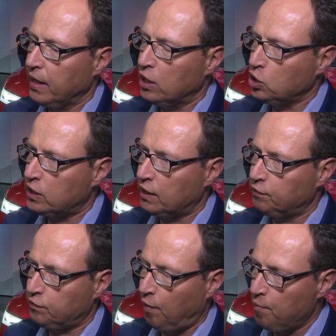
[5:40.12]

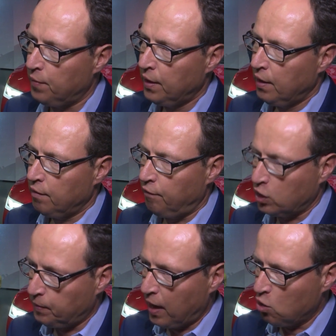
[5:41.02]
initiatives from
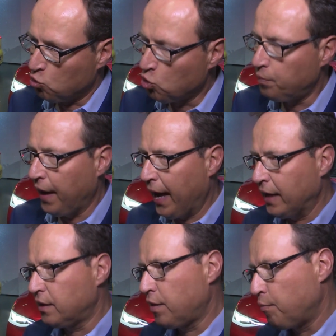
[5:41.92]
Volkswagen Group
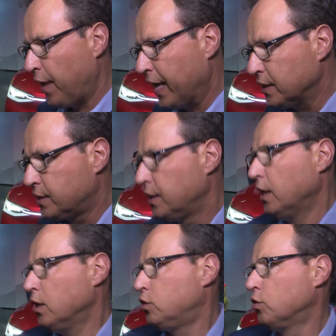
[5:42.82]
and the brands
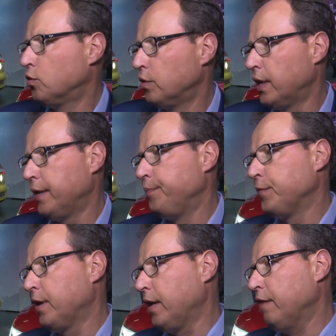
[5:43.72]
to
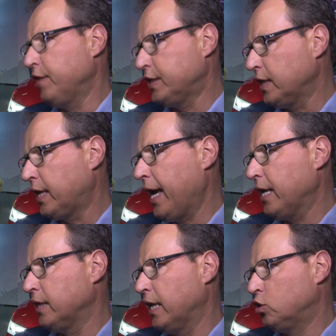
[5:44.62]
um,
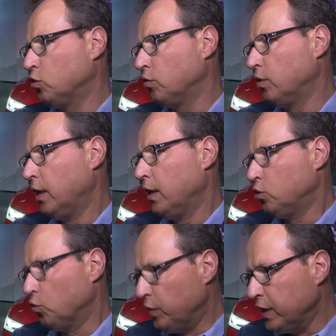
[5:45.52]
investigate and to
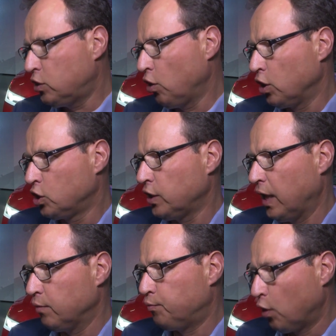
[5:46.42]
do research
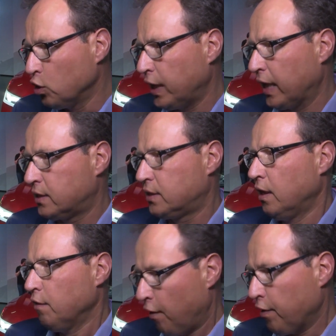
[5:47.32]
and projects
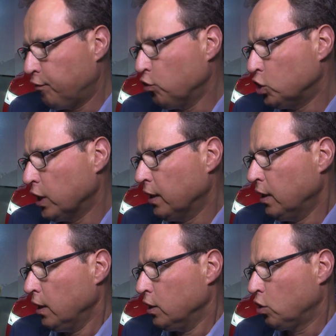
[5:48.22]
for the future.
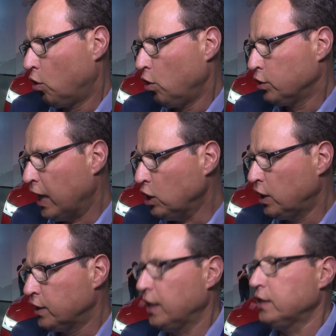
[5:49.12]
So Los
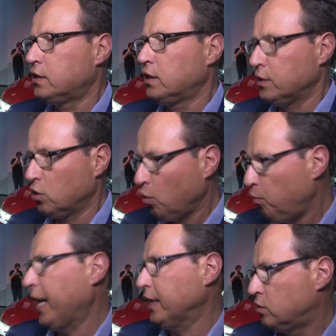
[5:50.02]
Angeles is, is a
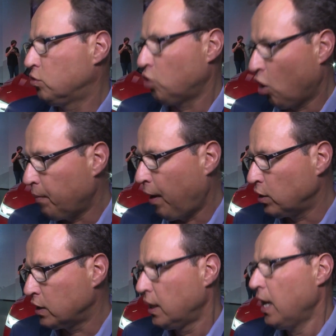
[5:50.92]
good place to talk
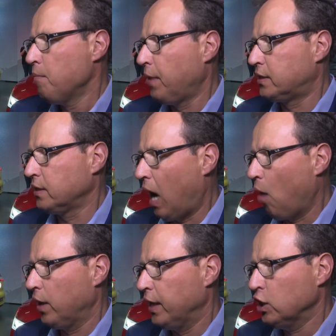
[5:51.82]
about it, but
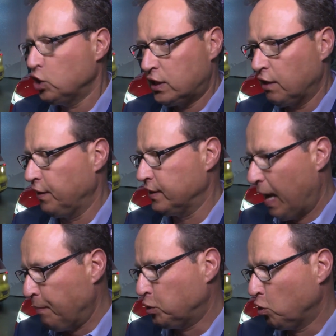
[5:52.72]
our initiative is
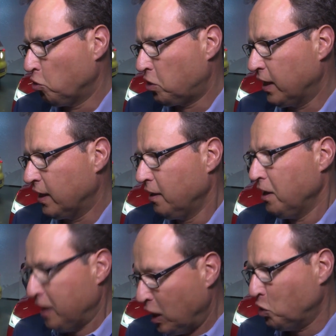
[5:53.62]
absolutely
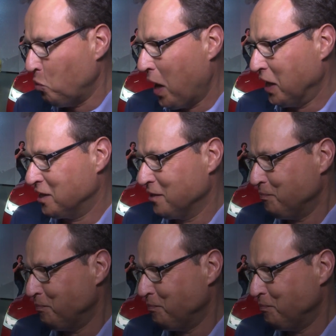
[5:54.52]
nationwide.